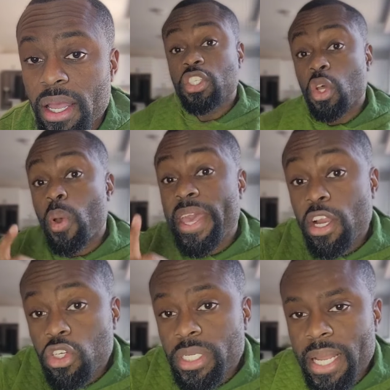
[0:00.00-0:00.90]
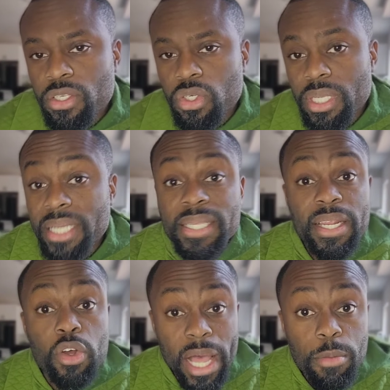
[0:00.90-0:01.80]
So here's an exercise
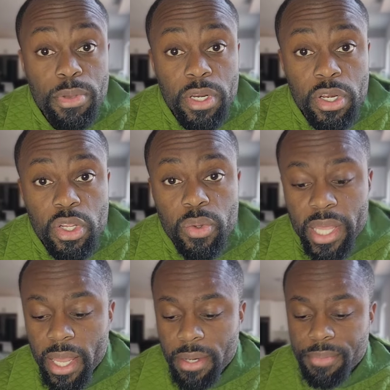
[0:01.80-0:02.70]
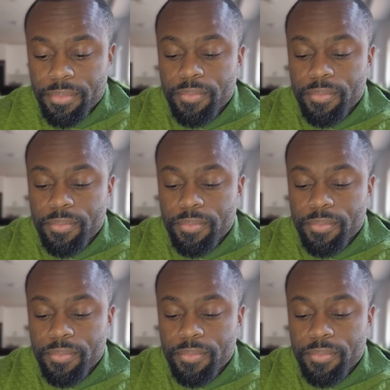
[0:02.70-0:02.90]
that'll help you to do that.